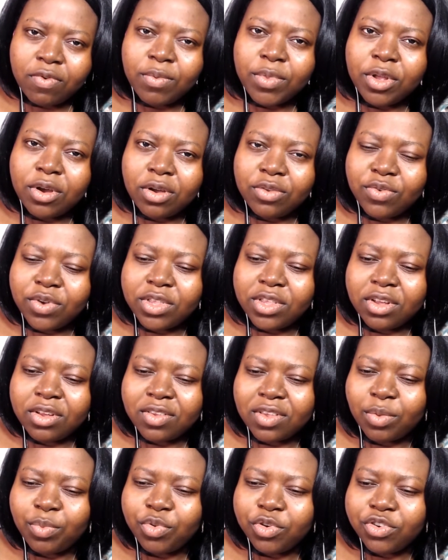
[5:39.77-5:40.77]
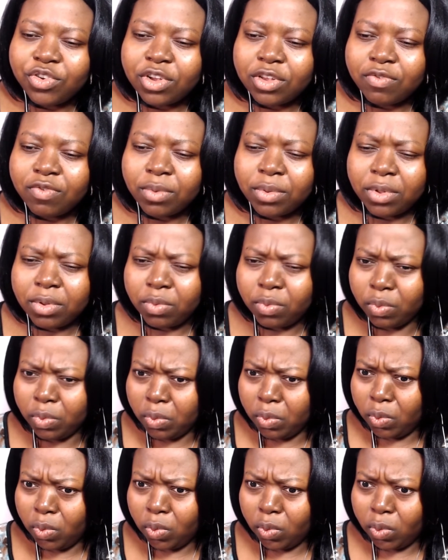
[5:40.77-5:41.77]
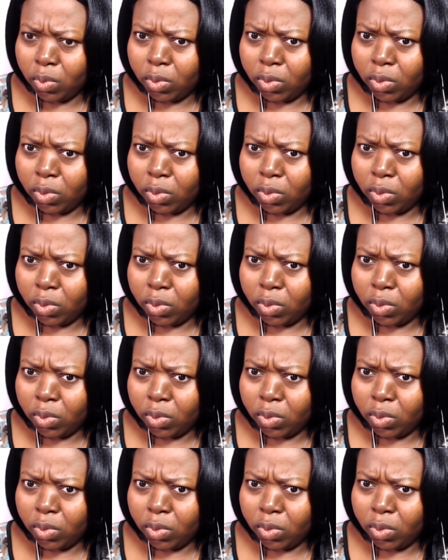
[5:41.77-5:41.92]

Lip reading: From the Hundred Tales, I'm pretty sure it's from the...